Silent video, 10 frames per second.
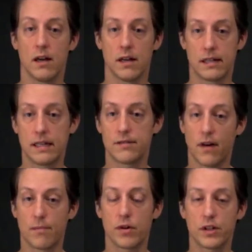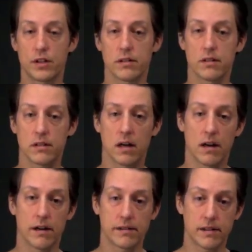these vibrations
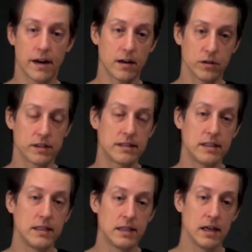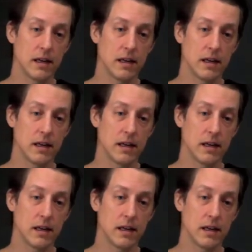that I could see